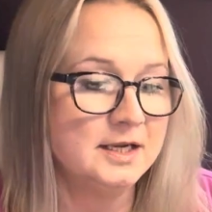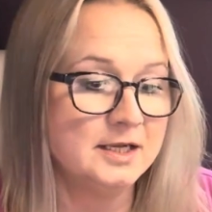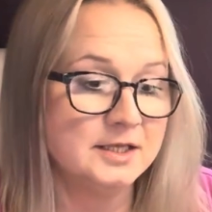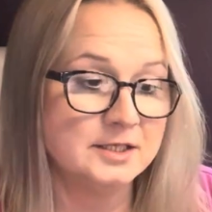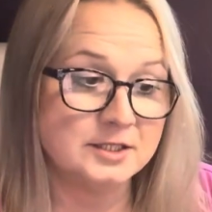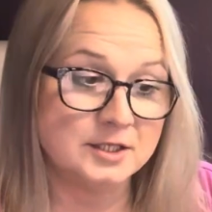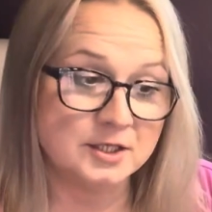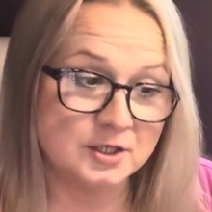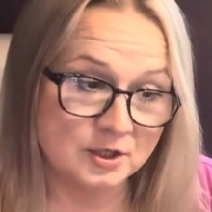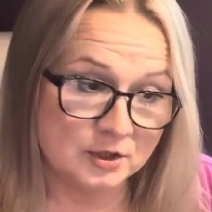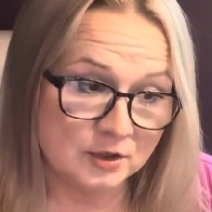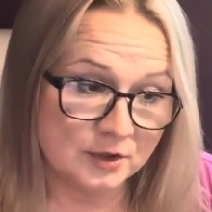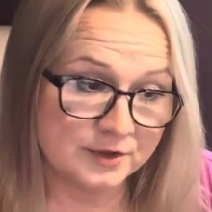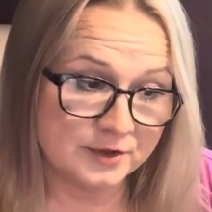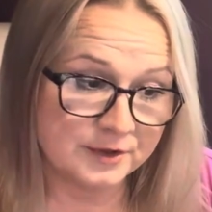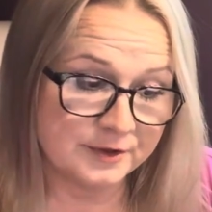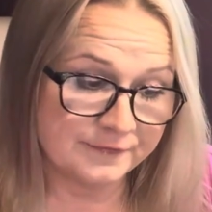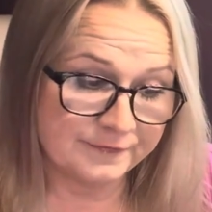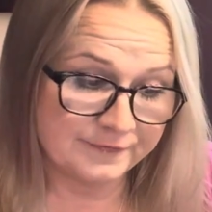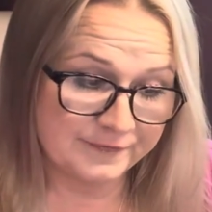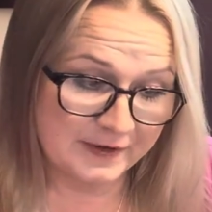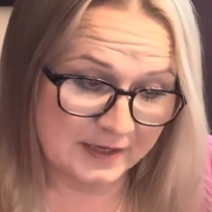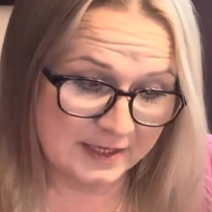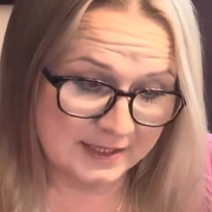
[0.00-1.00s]
So you got the
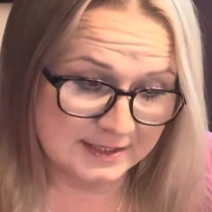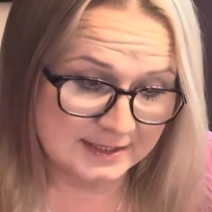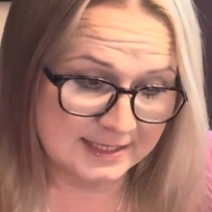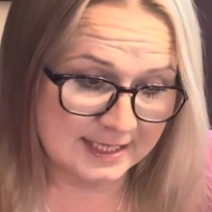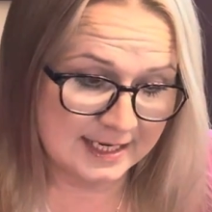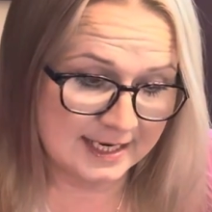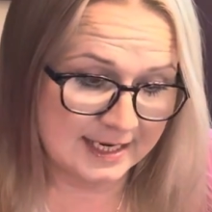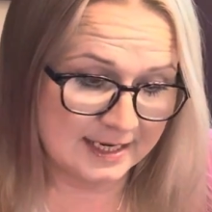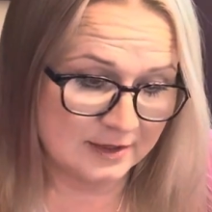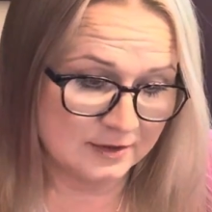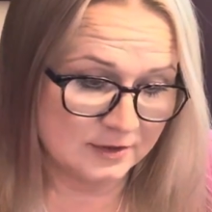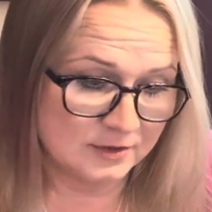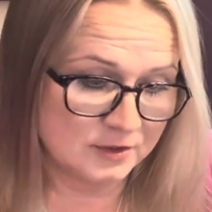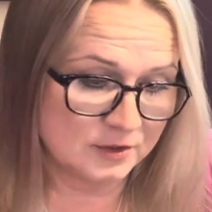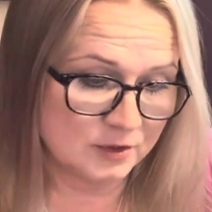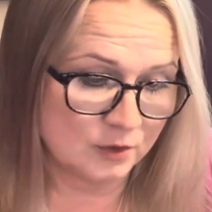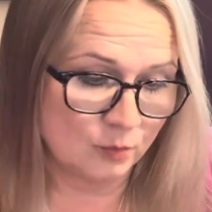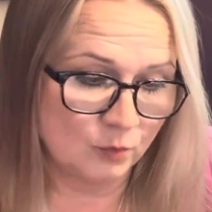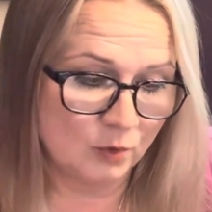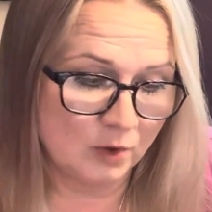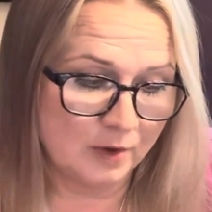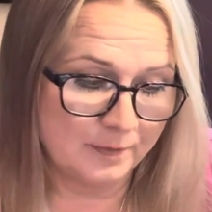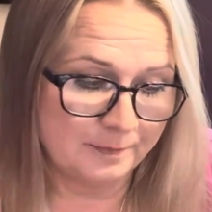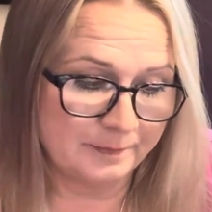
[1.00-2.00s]
first house,
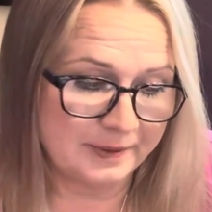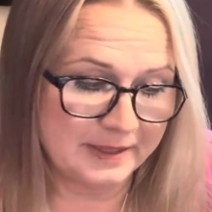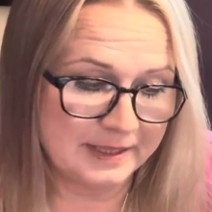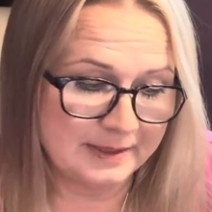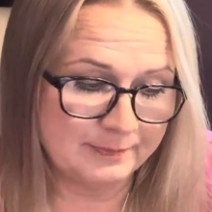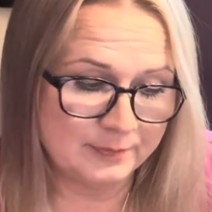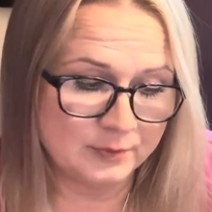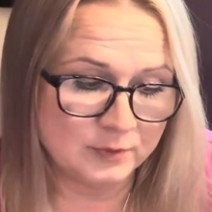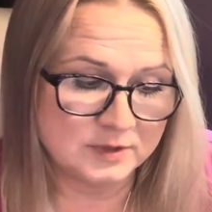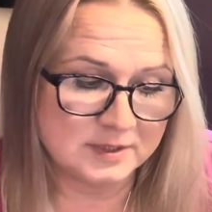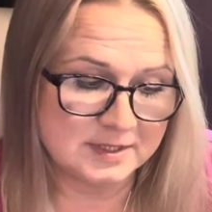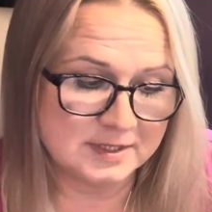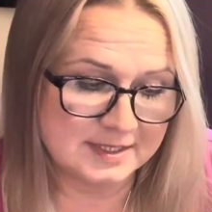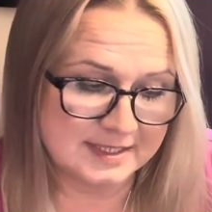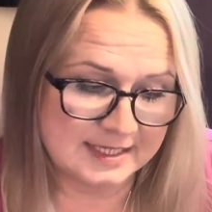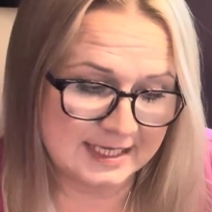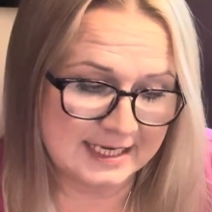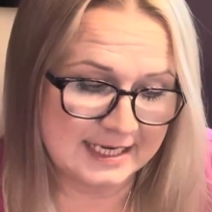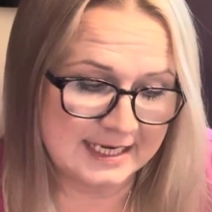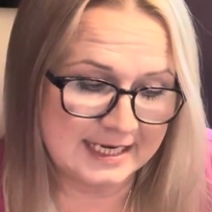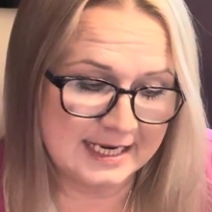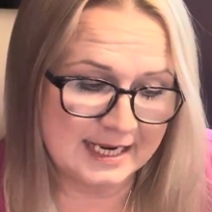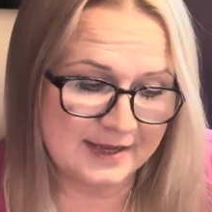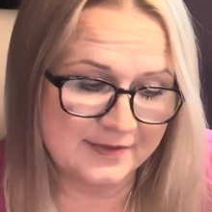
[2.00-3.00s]
what people
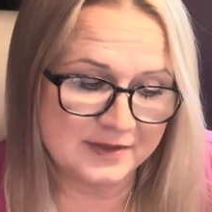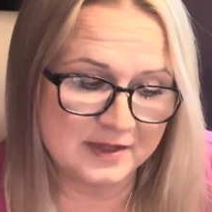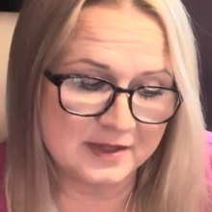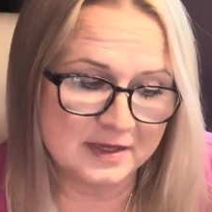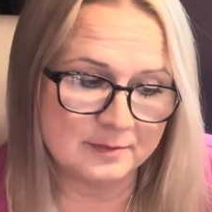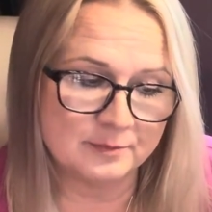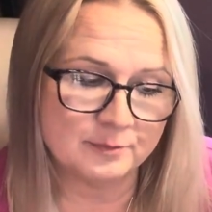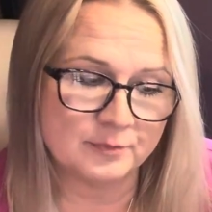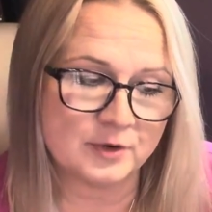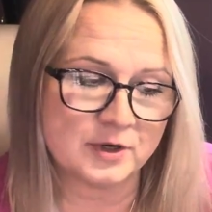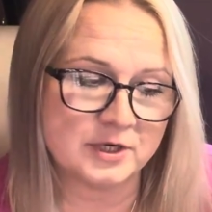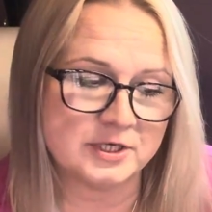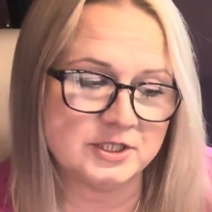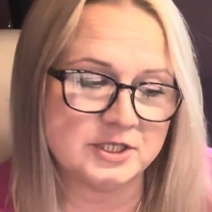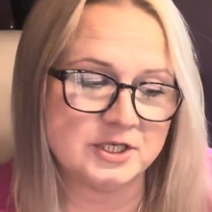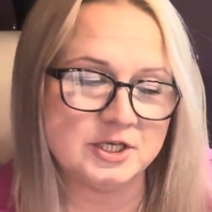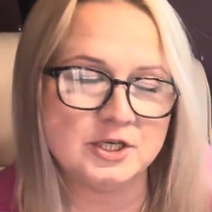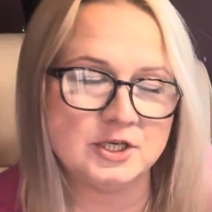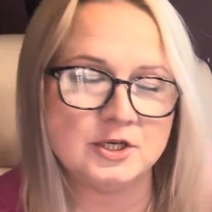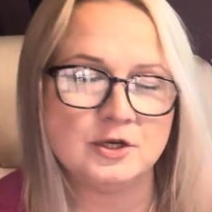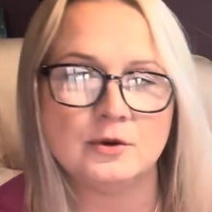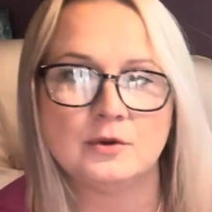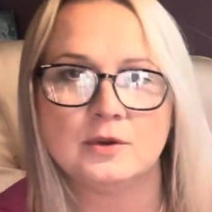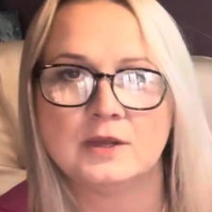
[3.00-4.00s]
see and the
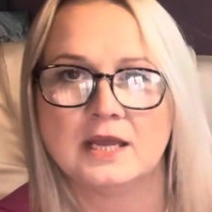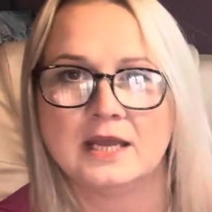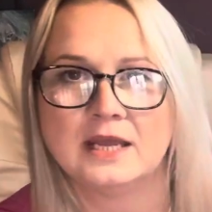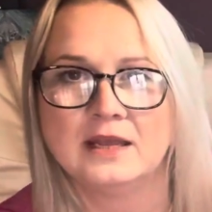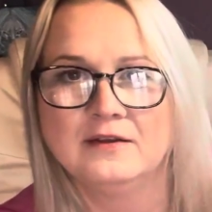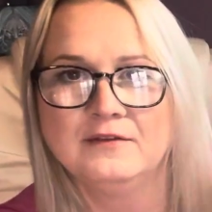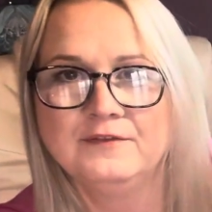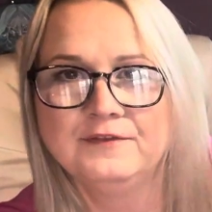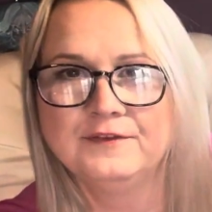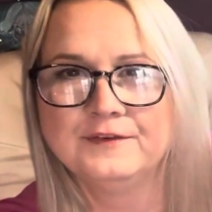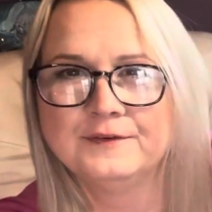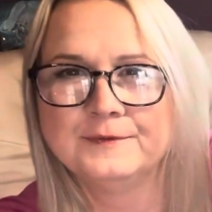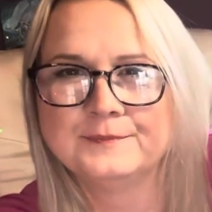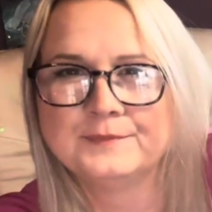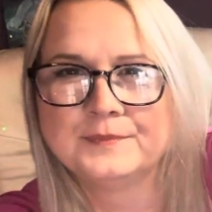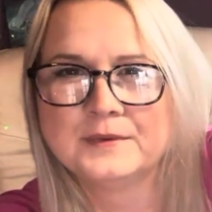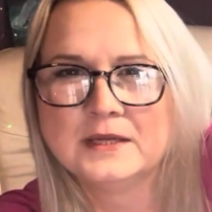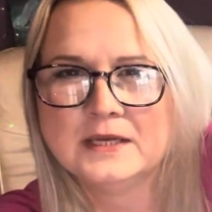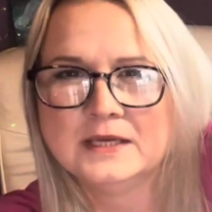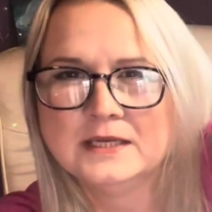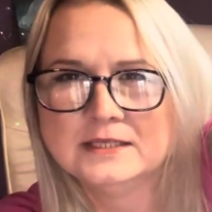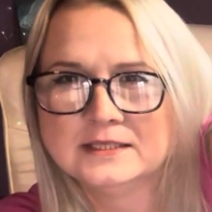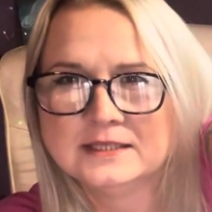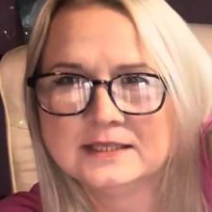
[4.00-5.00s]
impression you give.
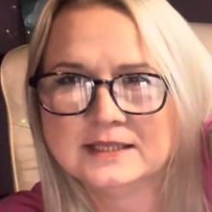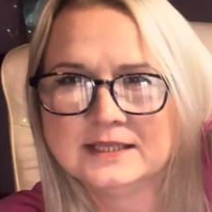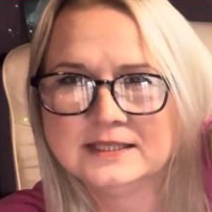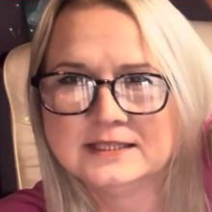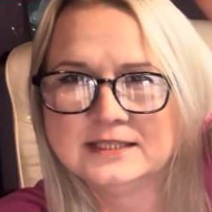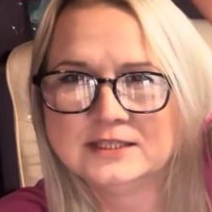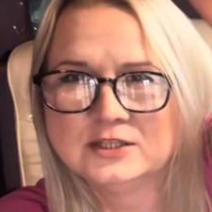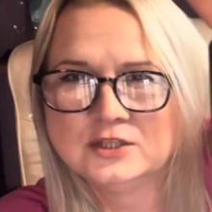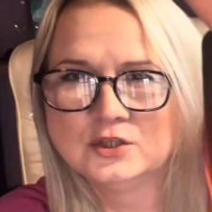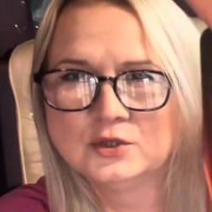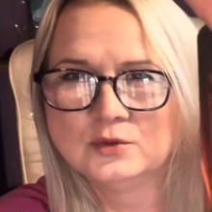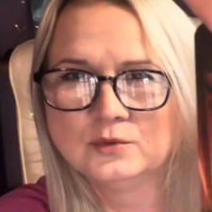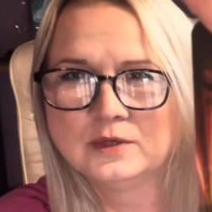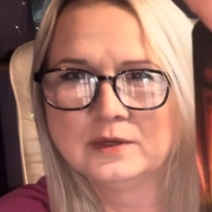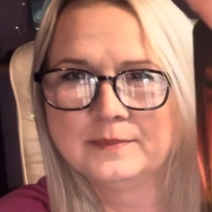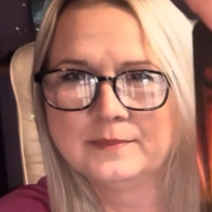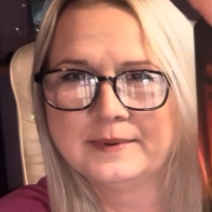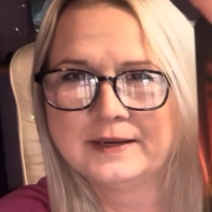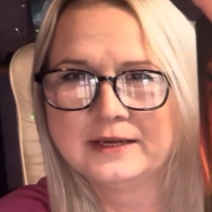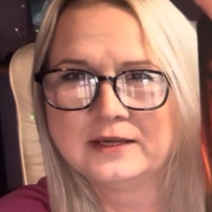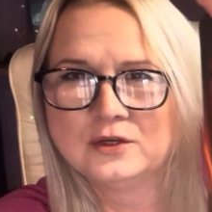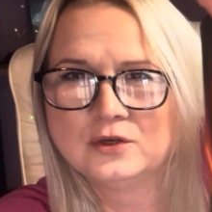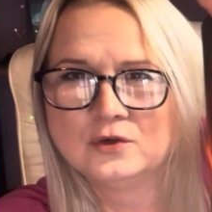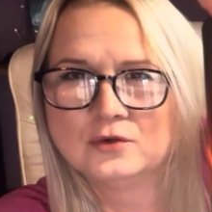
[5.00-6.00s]
So this is talking
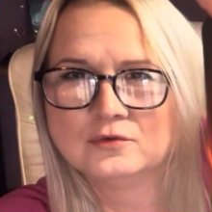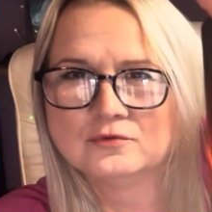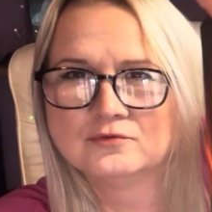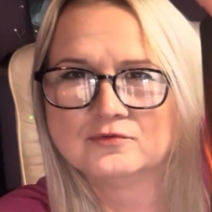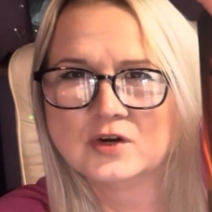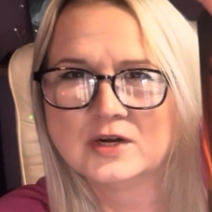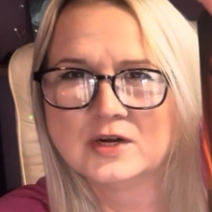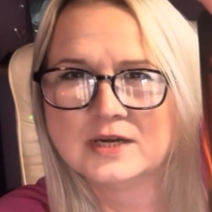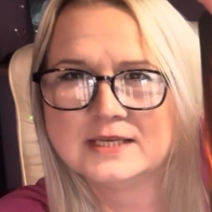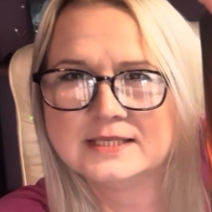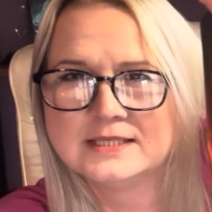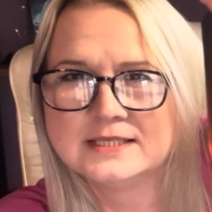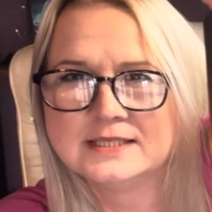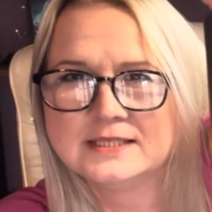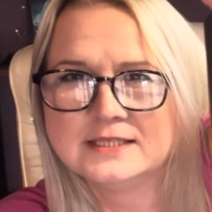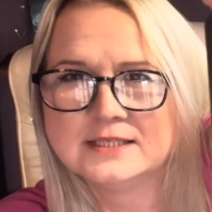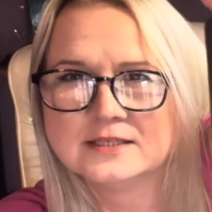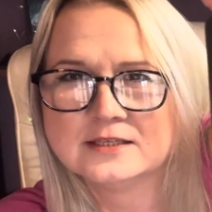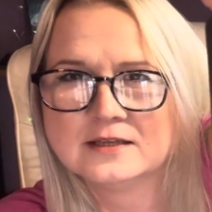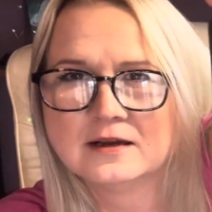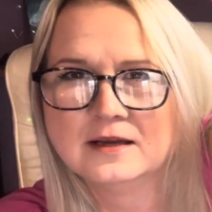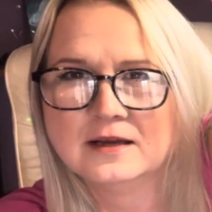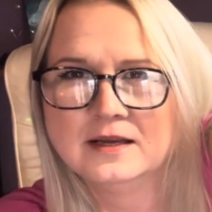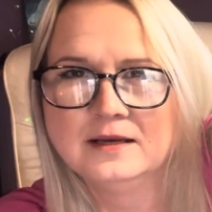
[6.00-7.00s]
about your rising
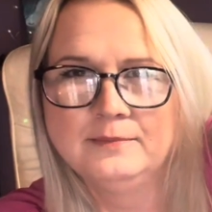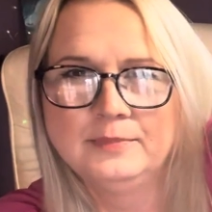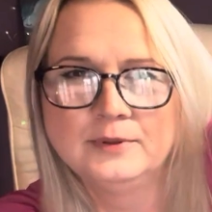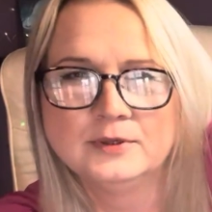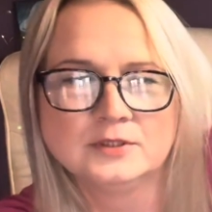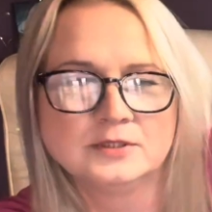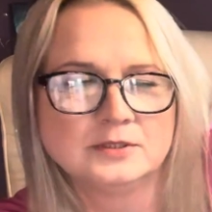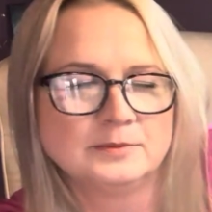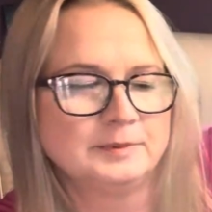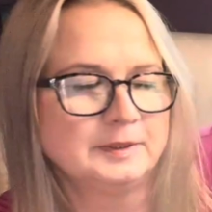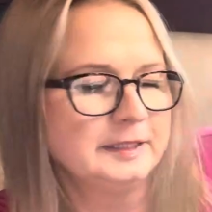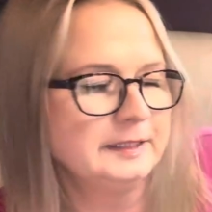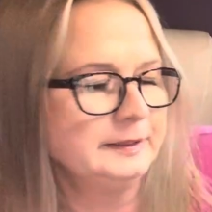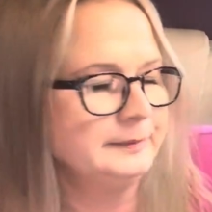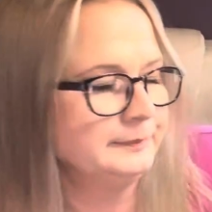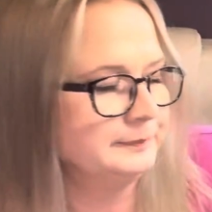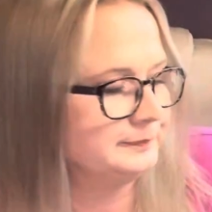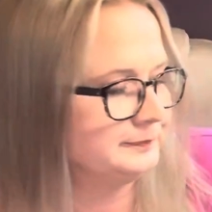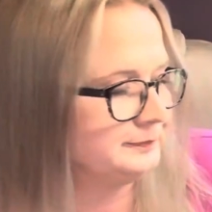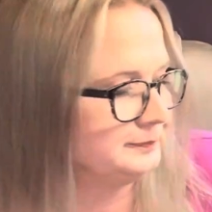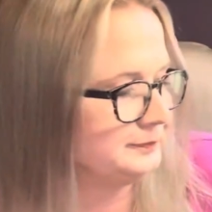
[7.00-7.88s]
sign, possibly.